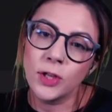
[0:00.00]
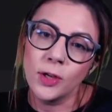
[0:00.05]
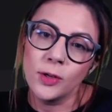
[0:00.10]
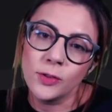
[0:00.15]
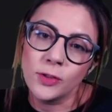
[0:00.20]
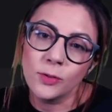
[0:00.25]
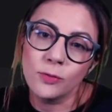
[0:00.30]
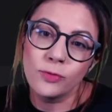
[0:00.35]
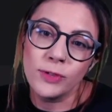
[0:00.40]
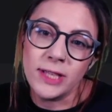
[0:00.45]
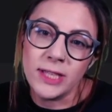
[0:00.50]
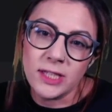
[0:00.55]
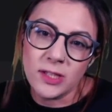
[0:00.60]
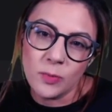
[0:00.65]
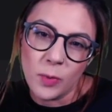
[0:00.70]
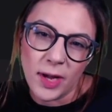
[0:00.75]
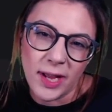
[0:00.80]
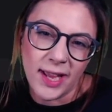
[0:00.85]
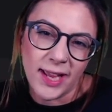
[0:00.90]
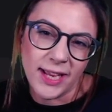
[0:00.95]
the
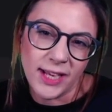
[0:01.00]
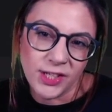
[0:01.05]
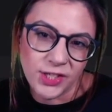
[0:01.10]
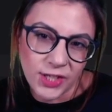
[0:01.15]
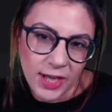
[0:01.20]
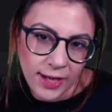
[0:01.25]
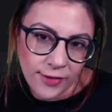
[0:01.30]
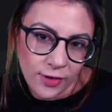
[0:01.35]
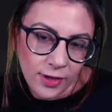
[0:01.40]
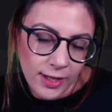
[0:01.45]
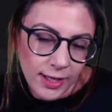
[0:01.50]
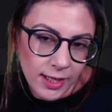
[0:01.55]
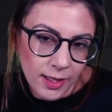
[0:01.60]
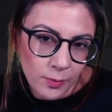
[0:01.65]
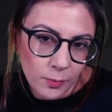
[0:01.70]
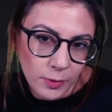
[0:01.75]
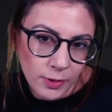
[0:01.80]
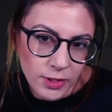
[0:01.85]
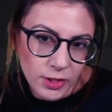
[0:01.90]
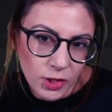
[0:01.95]
reason why I generally
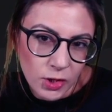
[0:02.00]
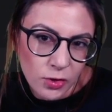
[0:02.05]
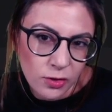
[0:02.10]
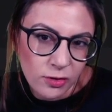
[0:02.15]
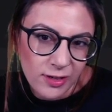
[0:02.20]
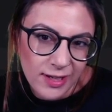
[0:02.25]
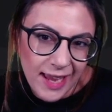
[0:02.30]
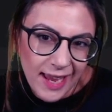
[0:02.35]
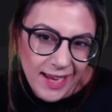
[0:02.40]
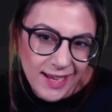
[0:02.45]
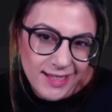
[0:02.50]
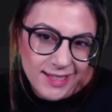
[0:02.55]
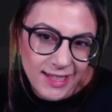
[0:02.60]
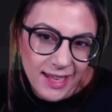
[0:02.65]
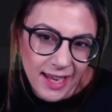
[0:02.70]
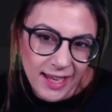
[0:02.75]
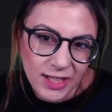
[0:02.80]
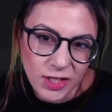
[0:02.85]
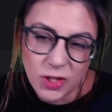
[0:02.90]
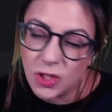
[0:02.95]
would create
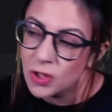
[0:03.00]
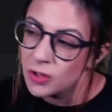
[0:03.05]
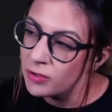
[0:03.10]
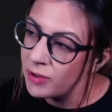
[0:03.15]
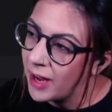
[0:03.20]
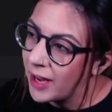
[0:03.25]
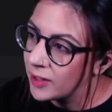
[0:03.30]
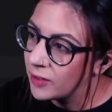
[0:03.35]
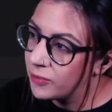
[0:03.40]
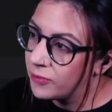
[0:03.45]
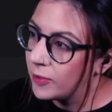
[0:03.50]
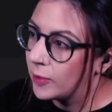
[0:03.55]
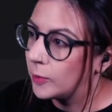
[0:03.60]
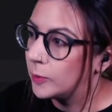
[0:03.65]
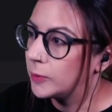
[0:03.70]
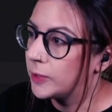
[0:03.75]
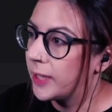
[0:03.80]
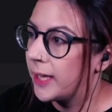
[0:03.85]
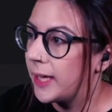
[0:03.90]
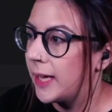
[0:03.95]
a track
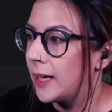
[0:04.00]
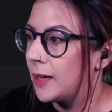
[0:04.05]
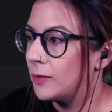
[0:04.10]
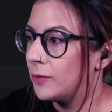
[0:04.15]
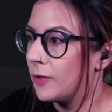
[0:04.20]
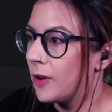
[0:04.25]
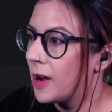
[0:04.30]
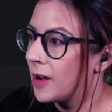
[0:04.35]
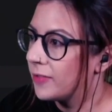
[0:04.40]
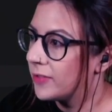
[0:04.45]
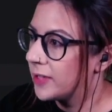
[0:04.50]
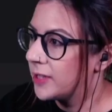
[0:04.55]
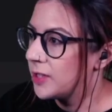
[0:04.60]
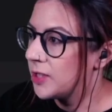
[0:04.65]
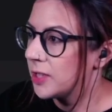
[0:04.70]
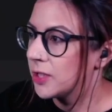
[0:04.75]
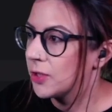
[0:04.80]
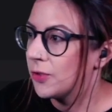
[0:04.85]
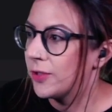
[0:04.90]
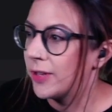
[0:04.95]
folder here rather than
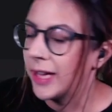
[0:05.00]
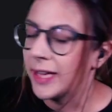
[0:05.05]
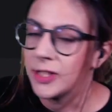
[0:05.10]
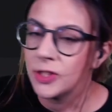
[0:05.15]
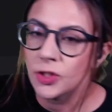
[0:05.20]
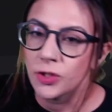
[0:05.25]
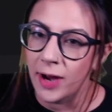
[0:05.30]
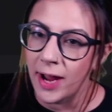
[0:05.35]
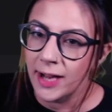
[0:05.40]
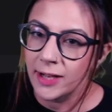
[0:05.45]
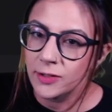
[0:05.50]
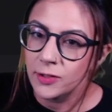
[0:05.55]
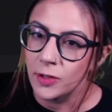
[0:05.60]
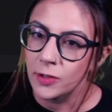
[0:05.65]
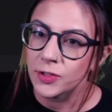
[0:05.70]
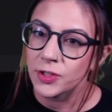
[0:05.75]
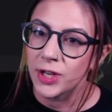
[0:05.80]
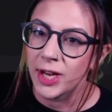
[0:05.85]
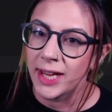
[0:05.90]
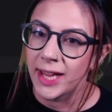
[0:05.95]
just create
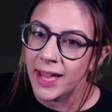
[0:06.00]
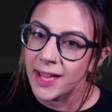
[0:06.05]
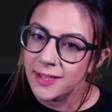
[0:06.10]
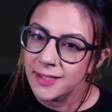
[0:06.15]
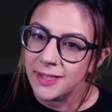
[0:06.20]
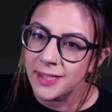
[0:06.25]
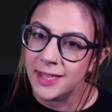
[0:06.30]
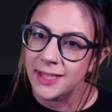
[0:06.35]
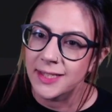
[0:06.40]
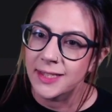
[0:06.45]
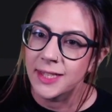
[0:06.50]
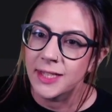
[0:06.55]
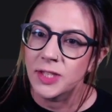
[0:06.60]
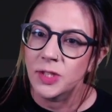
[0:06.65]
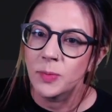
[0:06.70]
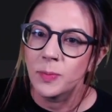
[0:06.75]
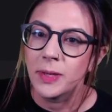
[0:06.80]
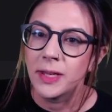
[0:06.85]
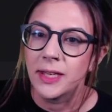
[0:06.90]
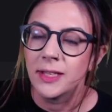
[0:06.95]
track.js is
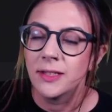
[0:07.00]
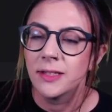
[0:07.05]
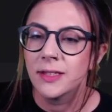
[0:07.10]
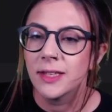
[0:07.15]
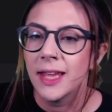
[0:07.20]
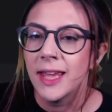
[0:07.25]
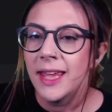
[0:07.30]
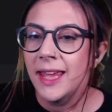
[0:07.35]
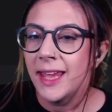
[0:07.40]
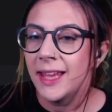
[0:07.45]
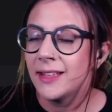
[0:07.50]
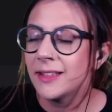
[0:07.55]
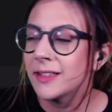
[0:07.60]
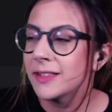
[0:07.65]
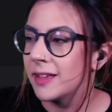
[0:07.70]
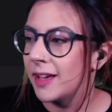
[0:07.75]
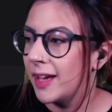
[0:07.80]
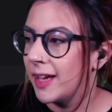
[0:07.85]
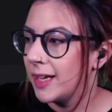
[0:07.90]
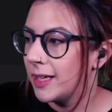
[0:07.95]
this means
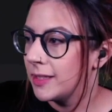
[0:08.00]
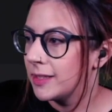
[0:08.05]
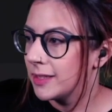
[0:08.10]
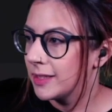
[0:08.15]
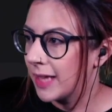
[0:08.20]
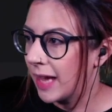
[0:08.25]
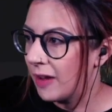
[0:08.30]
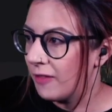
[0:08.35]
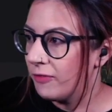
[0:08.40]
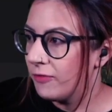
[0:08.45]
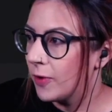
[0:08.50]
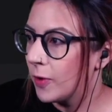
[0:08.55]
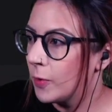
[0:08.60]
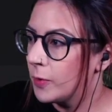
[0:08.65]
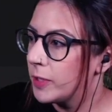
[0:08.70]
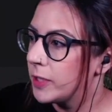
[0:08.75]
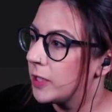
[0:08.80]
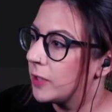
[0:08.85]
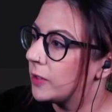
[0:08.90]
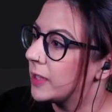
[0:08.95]
inside that
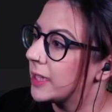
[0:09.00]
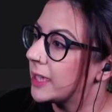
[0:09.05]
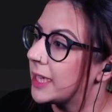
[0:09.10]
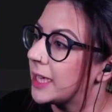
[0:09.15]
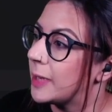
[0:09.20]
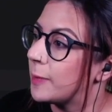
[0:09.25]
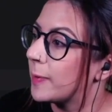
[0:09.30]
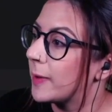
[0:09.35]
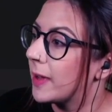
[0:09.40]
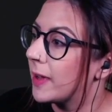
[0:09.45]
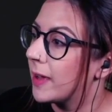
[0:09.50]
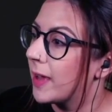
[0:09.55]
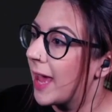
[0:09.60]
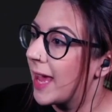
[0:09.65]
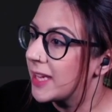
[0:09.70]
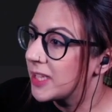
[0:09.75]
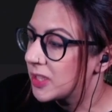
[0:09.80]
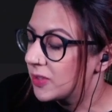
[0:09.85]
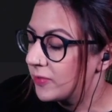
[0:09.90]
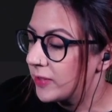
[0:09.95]
folder you can keep
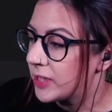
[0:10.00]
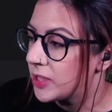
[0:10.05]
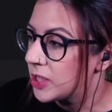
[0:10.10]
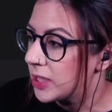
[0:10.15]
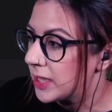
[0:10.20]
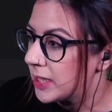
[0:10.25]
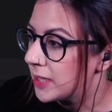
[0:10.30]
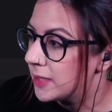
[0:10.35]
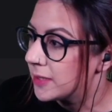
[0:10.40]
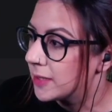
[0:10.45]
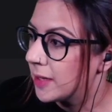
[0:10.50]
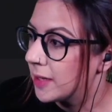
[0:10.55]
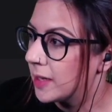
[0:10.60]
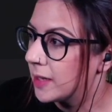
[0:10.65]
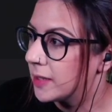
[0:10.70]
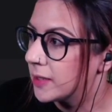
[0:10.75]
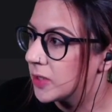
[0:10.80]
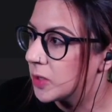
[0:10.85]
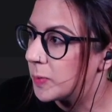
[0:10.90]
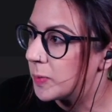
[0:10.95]
SVGs that
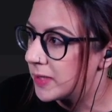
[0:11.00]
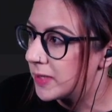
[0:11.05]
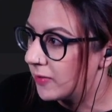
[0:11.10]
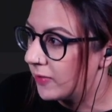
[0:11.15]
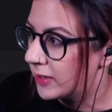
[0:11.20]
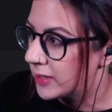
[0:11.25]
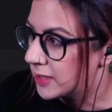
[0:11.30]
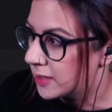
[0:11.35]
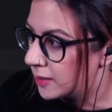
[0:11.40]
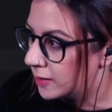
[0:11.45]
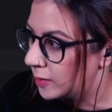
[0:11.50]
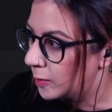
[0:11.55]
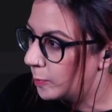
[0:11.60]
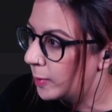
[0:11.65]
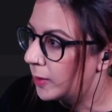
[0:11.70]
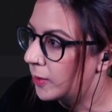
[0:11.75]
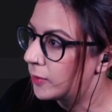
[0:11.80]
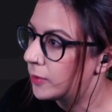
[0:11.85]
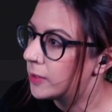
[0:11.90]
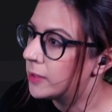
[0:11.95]
are specific to the
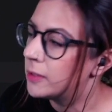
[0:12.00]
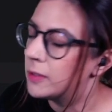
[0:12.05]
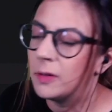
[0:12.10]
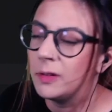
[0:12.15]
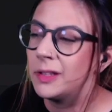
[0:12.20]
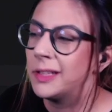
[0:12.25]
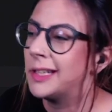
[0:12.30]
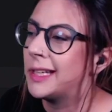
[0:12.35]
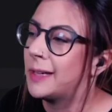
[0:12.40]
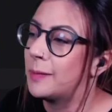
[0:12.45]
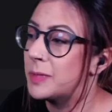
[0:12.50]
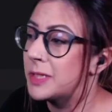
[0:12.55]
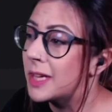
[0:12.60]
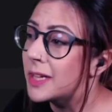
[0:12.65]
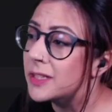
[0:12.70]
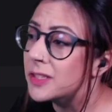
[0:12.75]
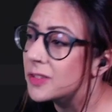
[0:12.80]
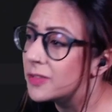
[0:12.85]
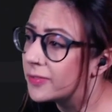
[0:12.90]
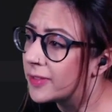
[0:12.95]
component. You can keep
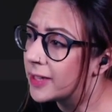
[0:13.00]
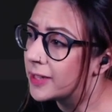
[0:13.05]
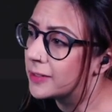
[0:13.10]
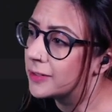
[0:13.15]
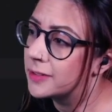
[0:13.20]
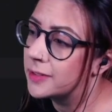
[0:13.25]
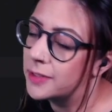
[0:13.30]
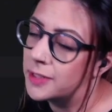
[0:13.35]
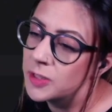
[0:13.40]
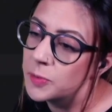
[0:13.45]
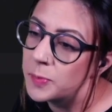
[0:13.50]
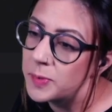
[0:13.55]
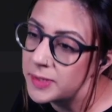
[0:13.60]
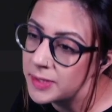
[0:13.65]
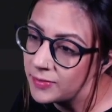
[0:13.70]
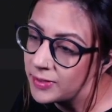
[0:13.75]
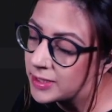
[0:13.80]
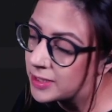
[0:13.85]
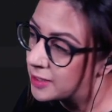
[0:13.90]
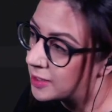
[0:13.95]
test files that are
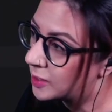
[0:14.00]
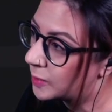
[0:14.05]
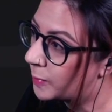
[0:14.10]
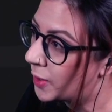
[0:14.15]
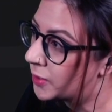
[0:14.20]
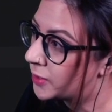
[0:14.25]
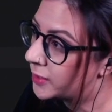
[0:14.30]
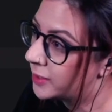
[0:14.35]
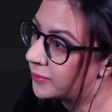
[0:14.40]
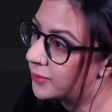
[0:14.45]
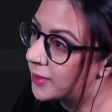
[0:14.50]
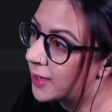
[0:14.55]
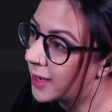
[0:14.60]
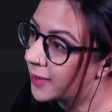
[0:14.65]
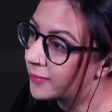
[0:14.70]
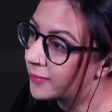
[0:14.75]
specific to the component if you have